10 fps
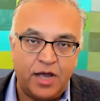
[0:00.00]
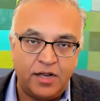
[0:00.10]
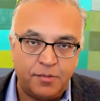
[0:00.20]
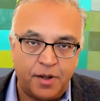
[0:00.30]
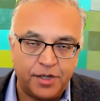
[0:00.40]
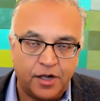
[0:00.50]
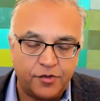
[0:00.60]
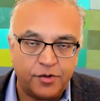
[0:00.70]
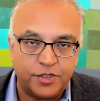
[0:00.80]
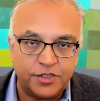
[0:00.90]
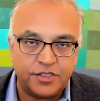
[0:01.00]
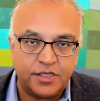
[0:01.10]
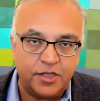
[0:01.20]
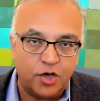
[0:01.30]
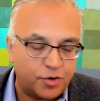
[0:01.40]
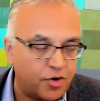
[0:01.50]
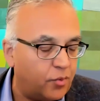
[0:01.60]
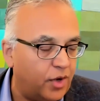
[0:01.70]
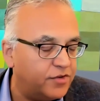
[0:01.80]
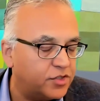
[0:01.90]
to end the public health emergency, the
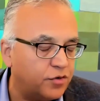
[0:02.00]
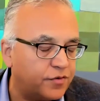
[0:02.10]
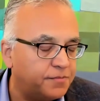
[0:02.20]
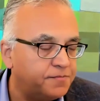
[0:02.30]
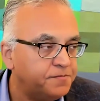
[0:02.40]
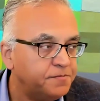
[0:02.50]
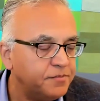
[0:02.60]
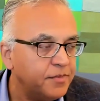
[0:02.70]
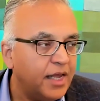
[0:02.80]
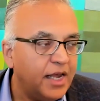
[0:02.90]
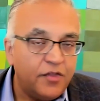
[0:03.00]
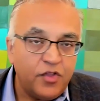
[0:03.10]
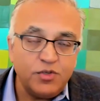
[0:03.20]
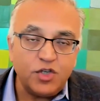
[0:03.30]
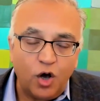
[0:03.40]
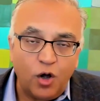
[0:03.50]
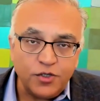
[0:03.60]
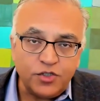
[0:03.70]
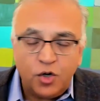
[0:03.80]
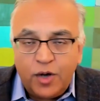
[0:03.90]
Omicron wave is over. There was
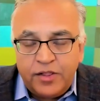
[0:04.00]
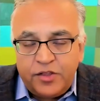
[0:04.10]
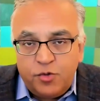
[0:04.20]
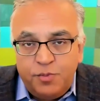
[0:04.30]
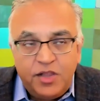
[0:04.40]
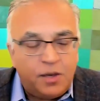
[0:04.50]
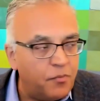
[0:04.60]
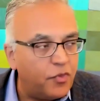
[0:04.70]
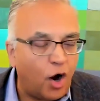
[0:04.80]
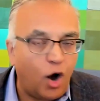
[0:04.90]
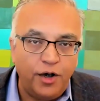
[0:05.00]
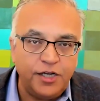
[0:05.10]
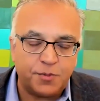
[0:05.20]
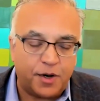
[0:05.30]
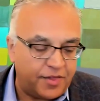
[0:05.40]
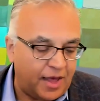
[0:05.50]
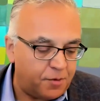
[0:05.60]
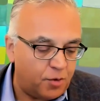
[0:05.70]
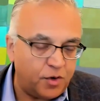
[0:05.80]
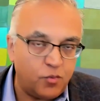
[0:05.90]
also, and to me, the hardest part of that
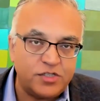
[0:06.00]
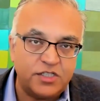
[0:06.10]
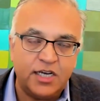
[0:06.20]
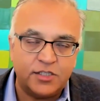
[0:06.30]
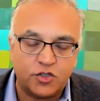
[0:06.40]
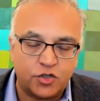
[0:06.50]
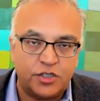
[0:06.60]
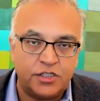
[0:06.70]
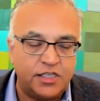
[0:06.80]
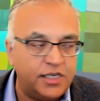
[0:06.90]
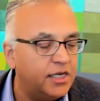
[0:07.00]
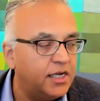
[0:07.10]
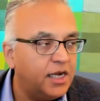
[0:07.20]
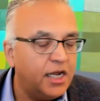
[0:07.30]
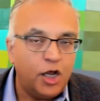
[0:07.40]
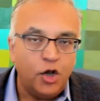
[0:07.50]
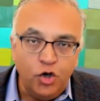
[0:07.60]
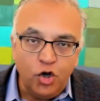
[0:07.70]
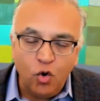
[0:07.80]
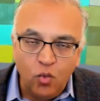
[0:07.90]
moment was the uncertainty.
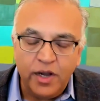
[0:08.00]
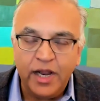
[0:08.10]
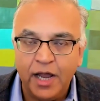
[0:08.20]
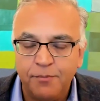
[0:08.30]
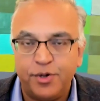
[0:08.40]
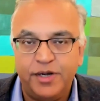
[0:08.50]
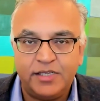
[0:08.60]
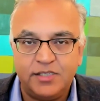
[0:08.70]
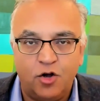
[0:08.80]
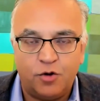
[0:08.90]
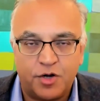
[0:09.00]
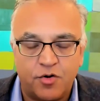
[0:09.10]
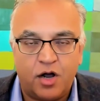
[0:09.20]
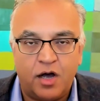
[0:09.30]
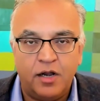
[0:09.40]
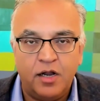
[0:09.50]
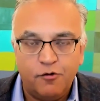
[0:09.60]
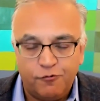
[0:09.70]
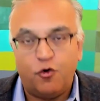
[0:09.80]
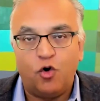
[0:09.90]
No one had predicted Omicron
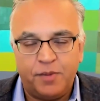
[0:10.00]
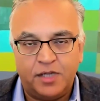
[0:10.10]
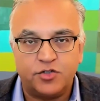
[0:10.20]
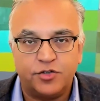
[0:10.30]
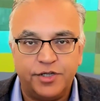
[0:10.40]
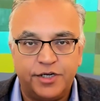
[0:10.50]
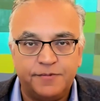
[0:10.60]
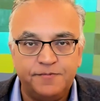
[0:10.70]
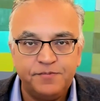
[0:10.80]
4 months earlier.